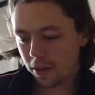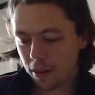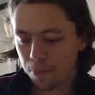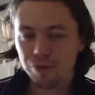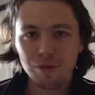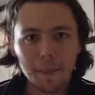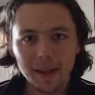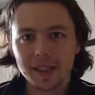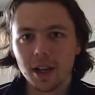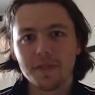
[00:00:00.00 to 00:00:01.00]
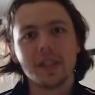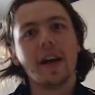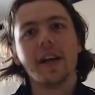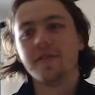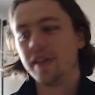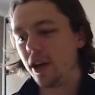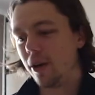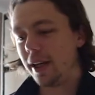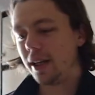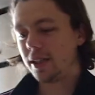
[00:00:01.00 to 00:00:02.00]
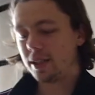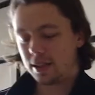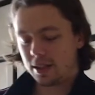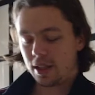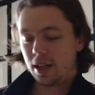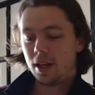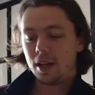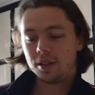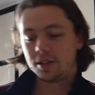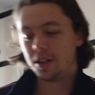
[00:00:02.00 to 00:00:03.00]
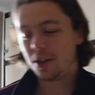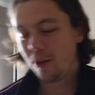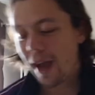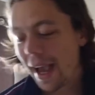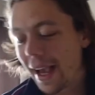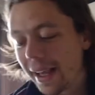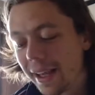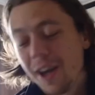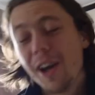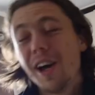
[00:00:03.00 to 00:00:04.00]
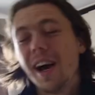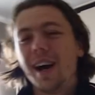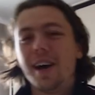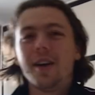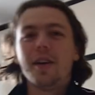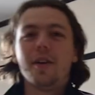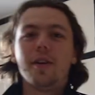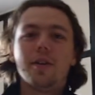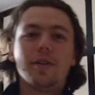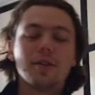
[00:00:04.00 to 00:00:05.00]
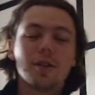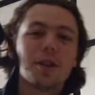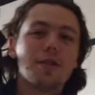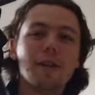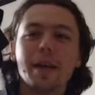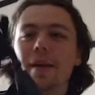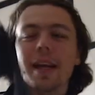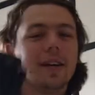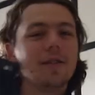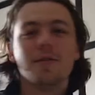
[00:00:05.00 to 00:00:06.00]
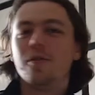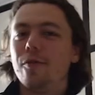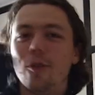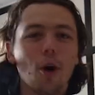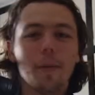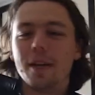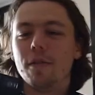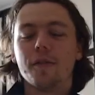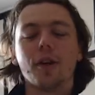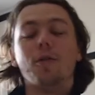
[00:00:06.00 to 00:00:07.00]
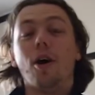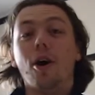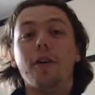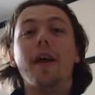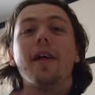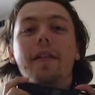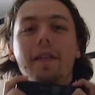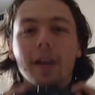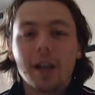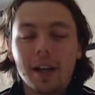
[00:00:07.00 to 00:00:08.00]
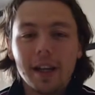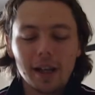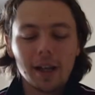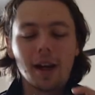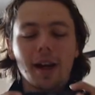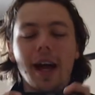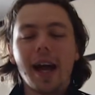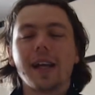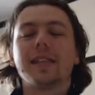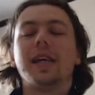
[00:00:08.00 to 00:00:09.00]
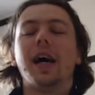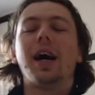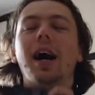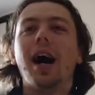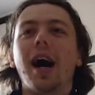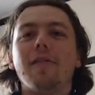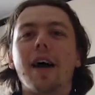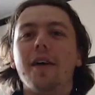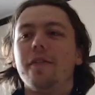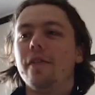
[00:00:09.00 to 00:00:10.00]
the premise of today's video is to do a 3-minute, 4-minute review on the Konica hexar RF.